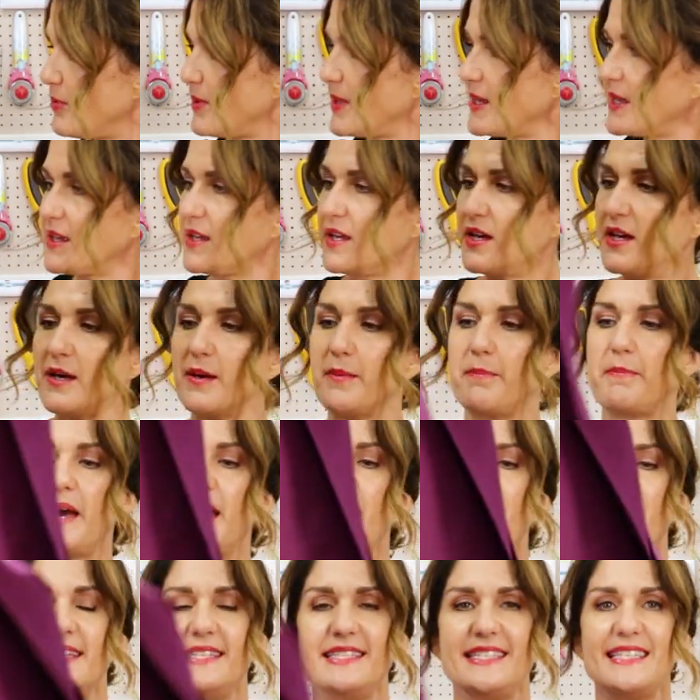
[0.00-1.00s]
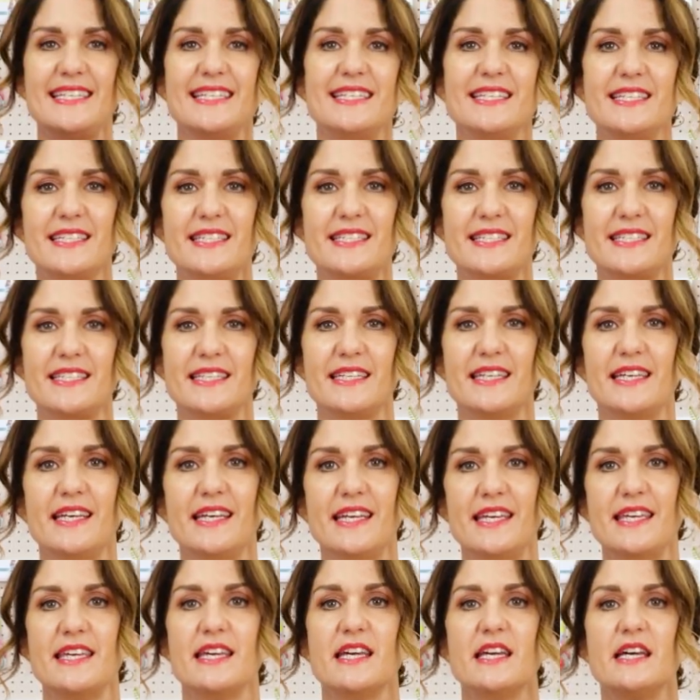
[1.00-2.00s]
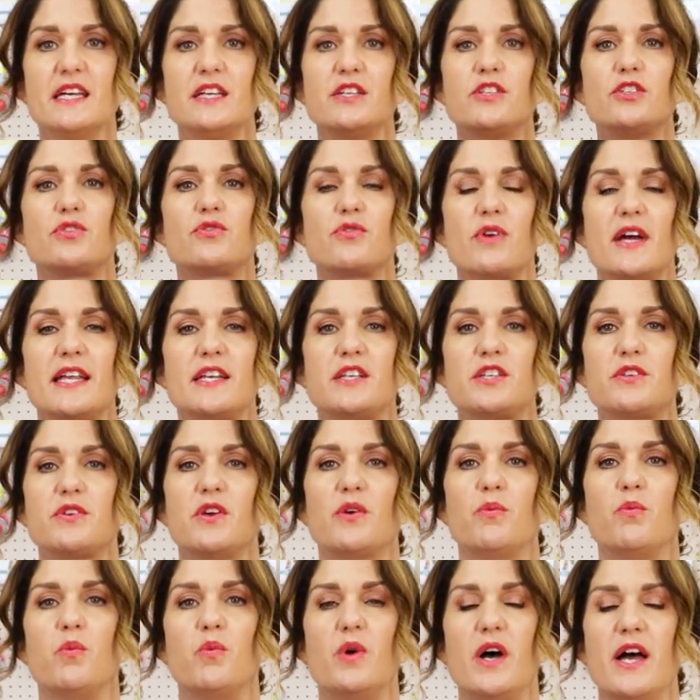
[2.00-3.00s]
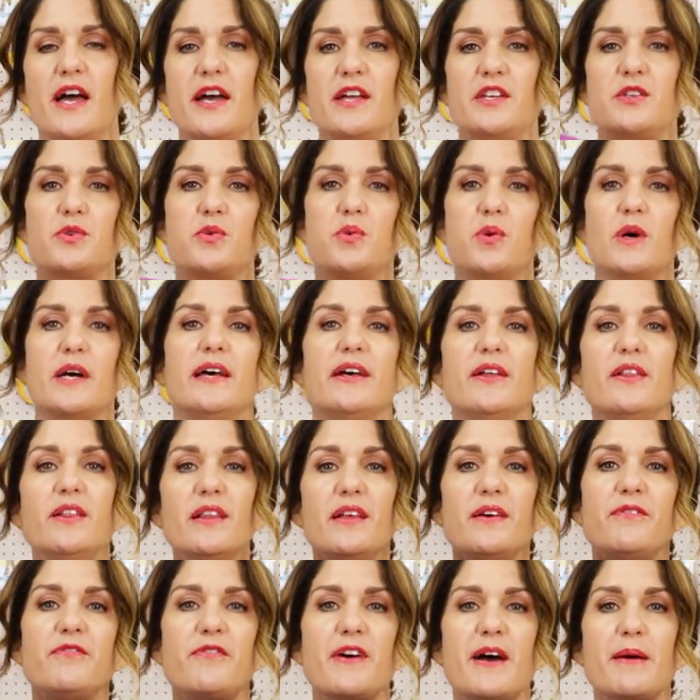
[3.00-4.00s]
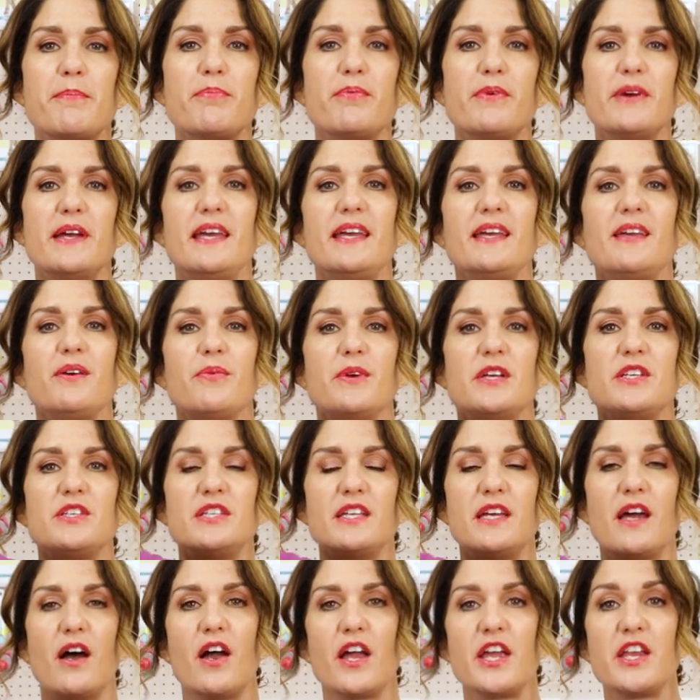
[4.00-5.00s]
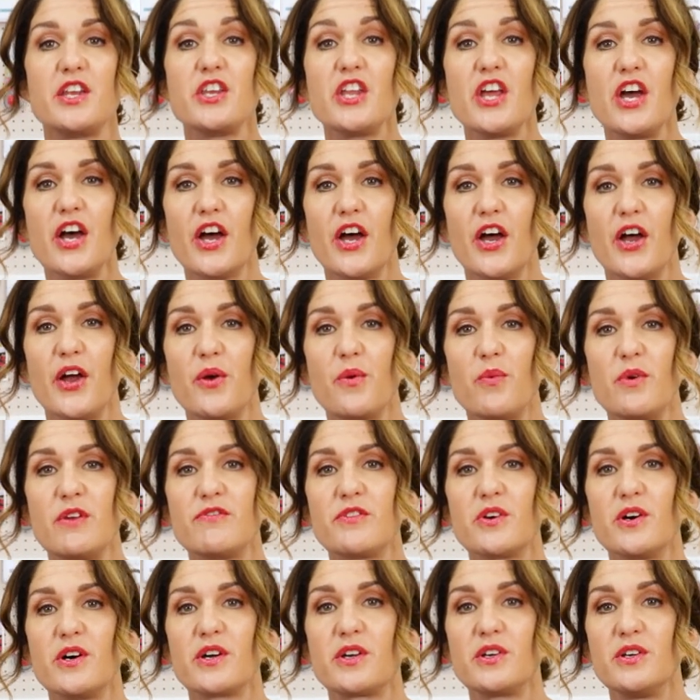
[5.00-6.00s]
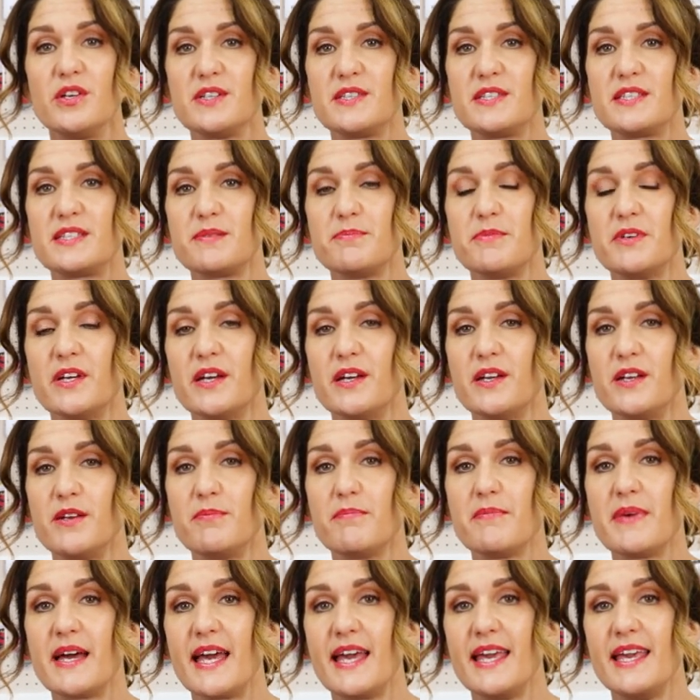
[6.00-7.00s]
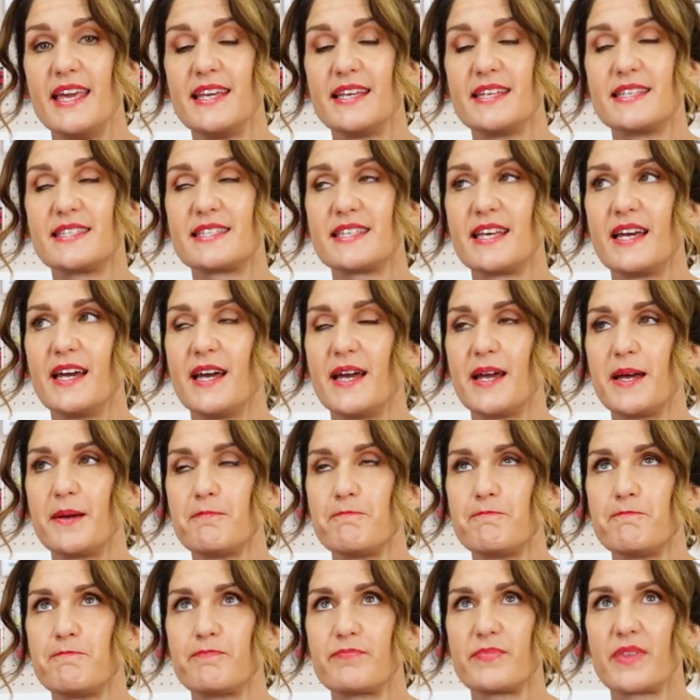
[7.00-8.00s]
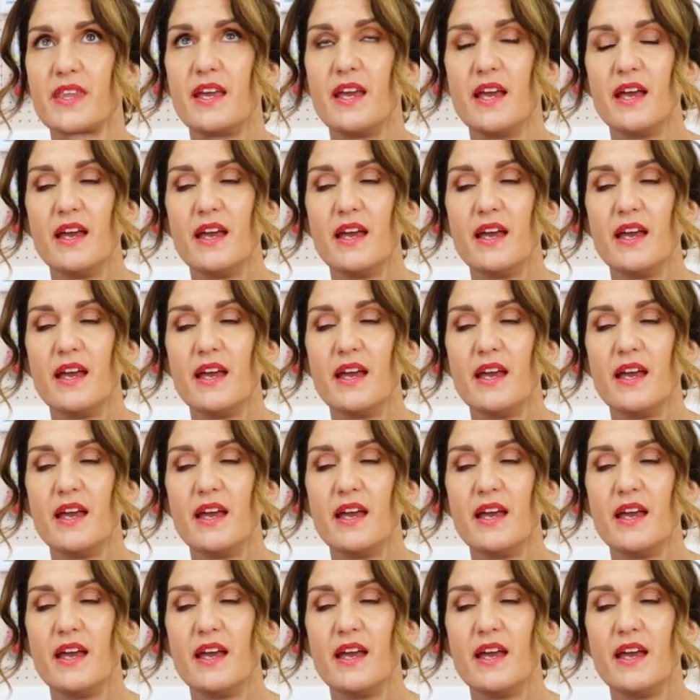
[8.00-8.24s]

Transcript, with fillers: bring up our Dynasty stretch uh, twill fabric, which I know we've got a customer who makes, um,